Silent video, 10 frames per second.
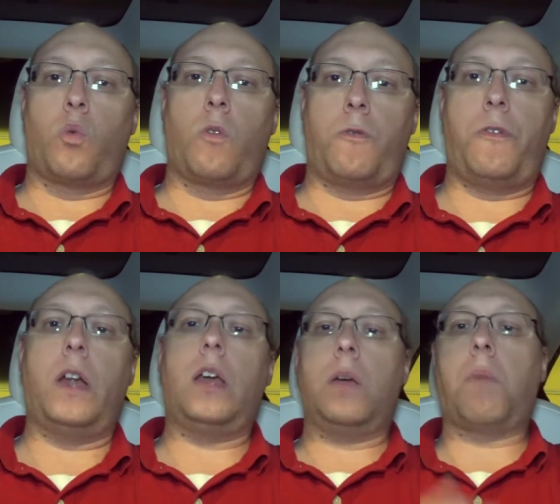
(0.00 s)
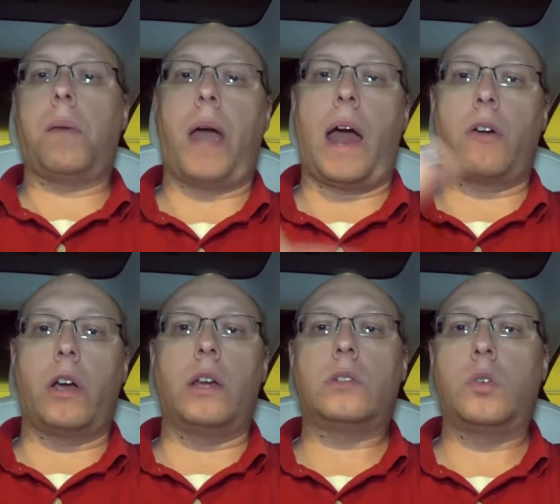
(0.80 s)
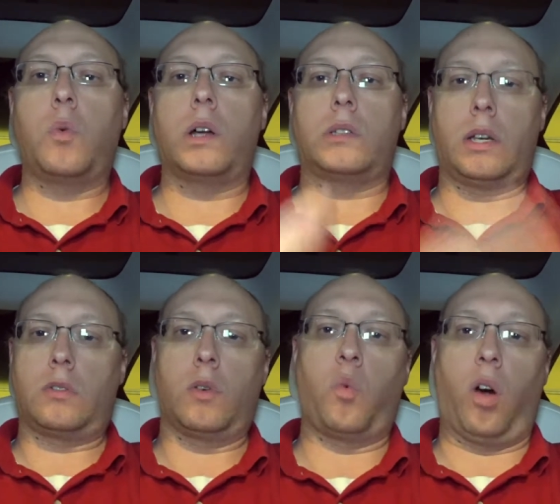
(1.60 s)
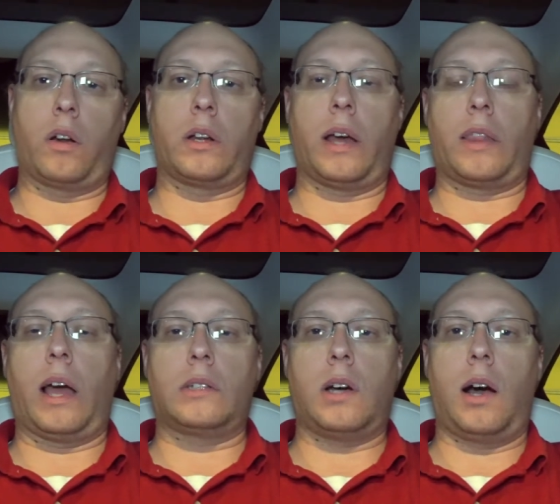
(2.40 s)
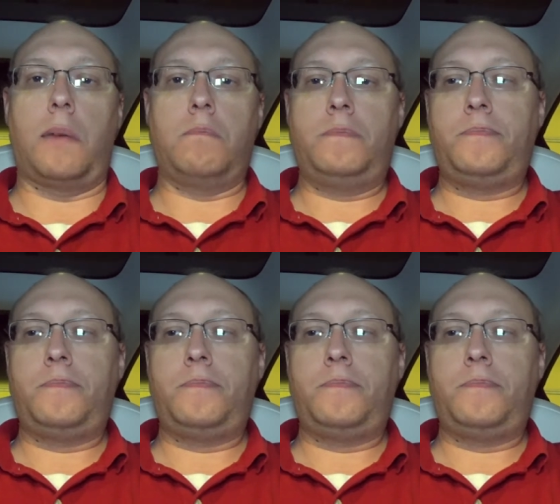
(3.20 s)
fitting my battery to what Tesla wanted at that time.